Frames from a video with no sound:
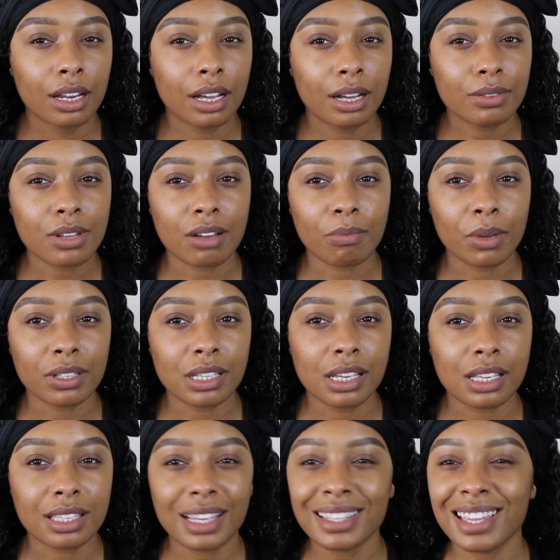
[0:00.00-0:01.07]
I'm talking about
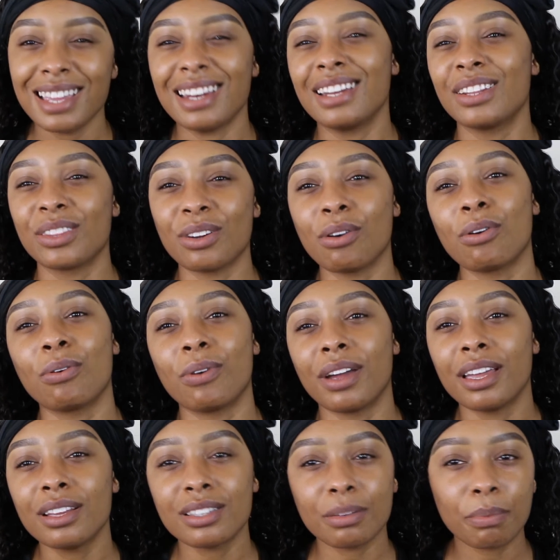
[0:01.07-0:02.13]
TS. They didn't throw it away.
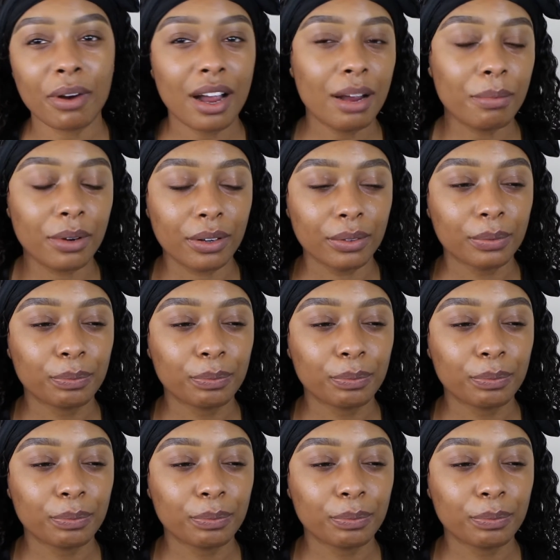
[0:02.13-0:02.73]
It's a primer.